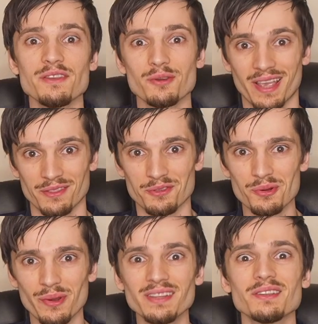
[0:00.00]
you can
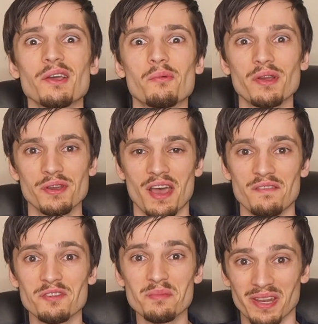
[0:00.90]
do it when you have a
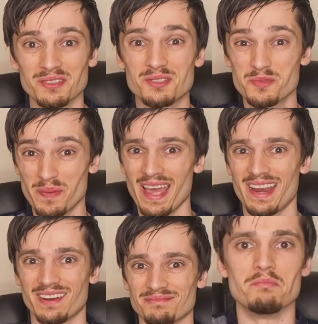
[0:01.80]
few minutes to spare,
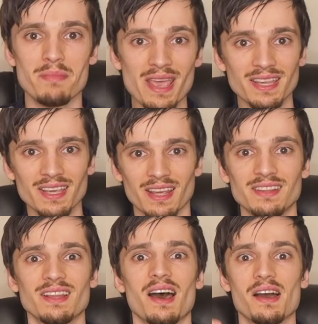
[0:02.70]
making it
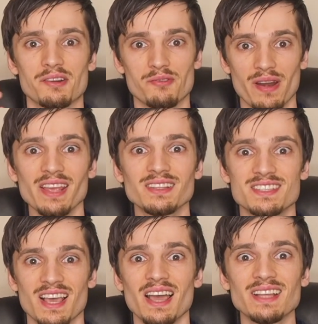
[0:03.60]
a great
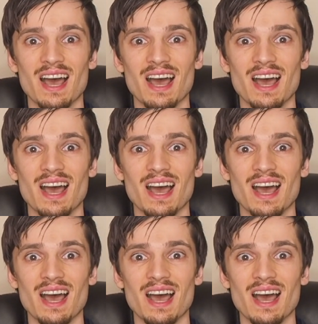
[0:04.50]
side